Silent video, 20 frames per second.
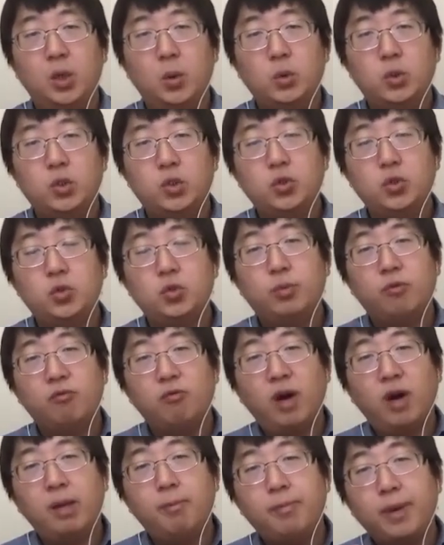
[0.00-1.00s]
to
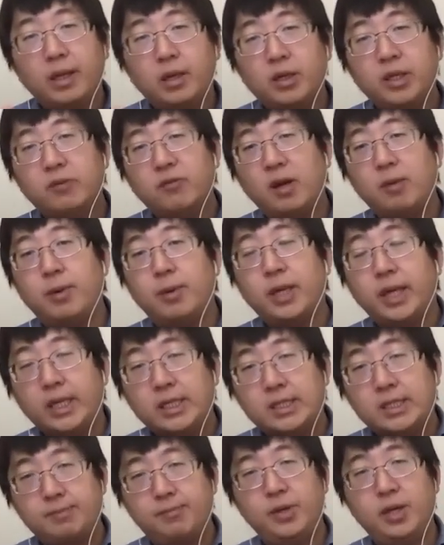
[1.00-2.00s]
provide a better developer
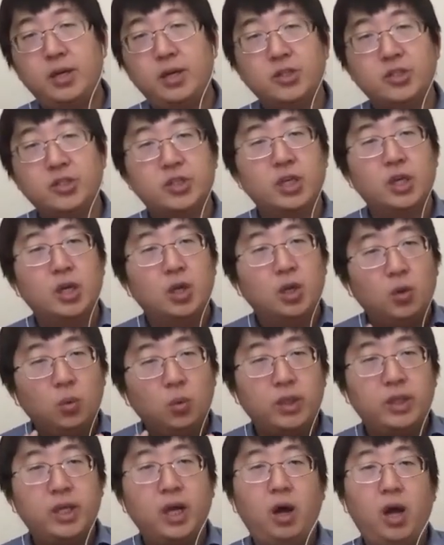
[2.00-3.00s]
experience without